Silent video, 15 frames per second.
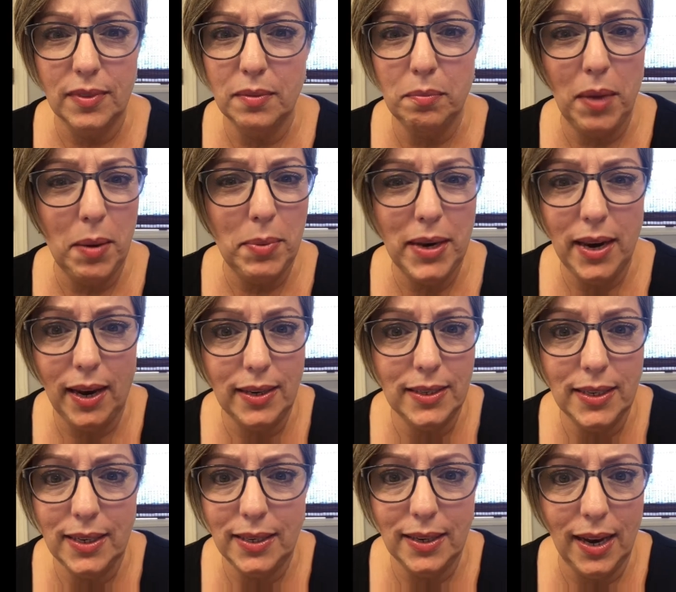maybe
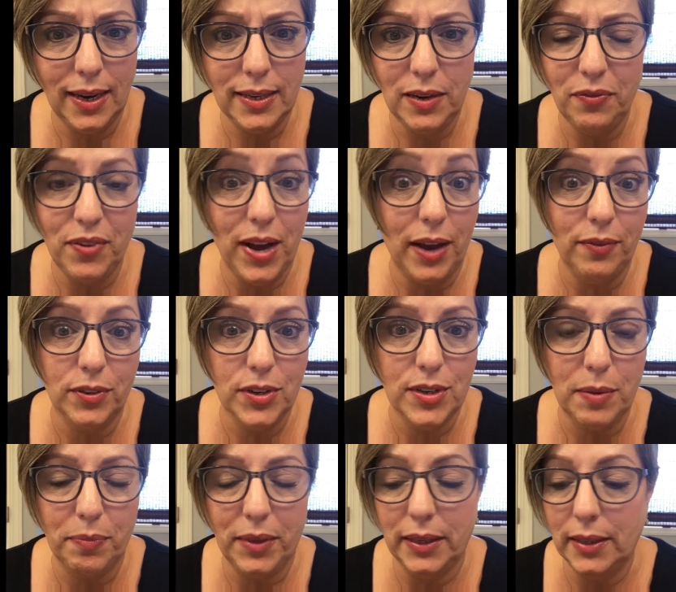$19.95 or
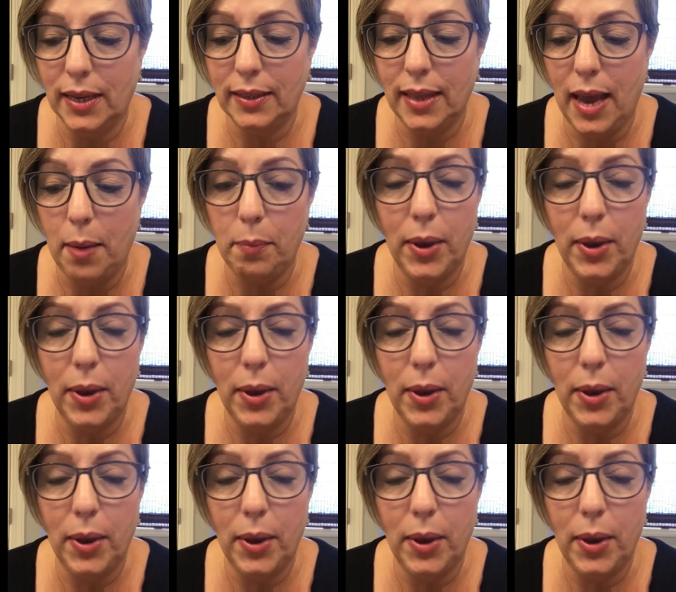something like that.